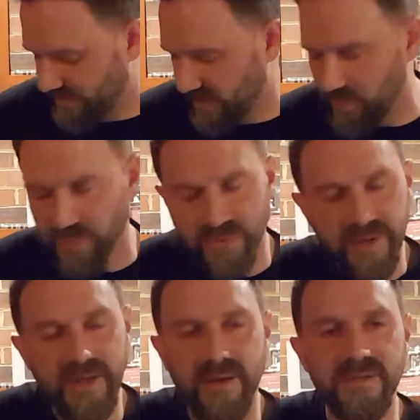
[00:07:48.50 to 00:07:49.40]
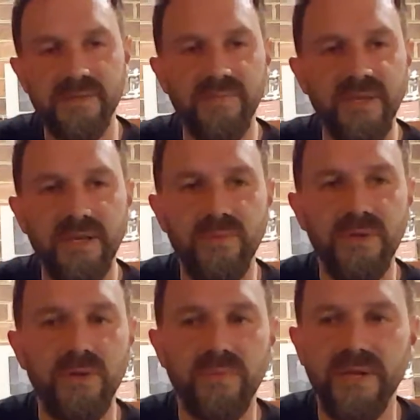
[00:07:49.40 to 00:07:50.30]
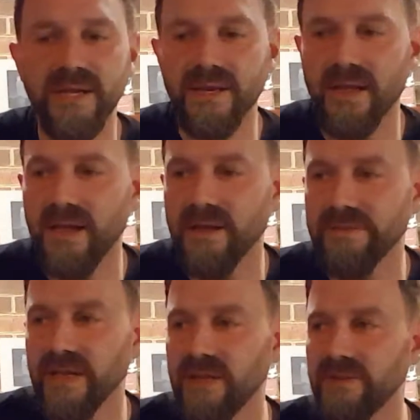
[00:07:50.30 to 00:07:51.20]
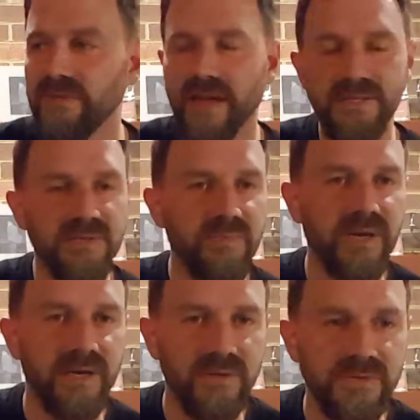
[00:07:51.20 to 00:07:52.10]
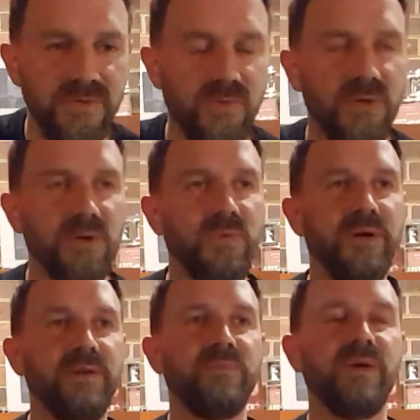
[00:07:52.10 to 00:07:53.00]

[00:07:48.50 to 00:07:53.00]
a pretty awesome thing when you're playing live and you've got some pedals to work with.